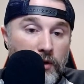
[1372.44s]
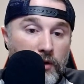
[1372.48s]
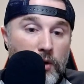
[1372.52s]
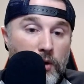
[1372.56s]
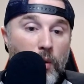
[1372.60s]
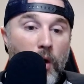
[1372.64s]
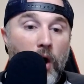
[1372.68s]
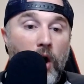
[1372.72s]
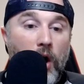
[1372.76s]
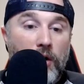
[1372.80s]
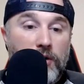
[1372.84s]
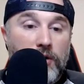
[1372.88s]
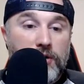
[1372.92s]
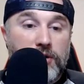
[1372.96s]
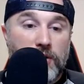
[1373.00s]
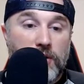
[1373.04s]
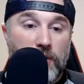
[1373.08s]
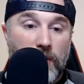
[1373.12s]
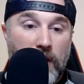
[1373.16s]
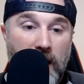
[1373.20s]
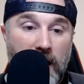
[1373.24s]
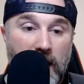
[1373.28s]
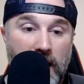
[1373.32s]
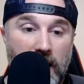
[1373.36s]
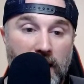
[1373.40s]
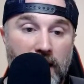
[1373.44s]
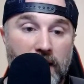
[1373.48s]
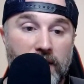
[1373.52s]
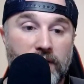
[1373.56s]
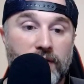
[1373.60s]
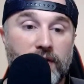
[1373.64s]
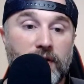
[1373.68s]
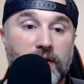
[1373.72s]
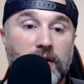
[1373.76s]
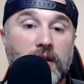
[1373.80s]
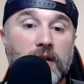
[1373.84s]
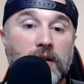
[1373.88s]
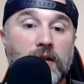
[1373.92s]
you also
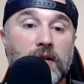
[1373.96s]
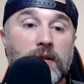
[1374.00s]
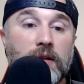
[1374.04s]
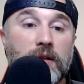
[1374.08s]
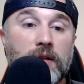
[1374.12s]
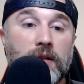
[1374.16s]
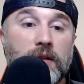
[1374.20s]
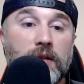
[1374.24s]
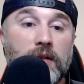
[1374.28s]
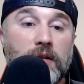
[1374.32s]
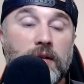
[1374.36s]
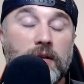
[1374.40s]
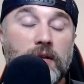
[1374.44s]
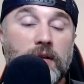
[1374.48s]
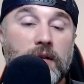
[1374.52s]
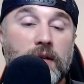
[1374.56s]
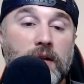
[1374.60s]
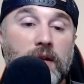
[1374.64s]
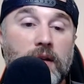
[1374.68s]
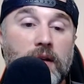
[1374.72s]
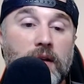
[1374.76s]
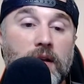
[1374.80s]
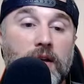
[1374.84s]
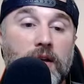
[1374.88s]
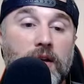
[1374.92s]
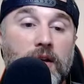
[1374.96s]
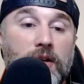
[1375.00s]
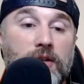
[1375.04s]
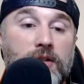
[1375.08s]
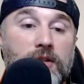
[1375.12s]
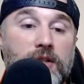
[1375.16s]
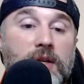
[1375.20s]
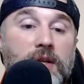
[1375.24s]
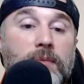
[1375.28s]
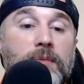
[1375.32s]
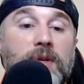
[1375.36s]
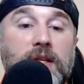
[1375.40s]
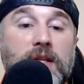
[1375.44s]
have some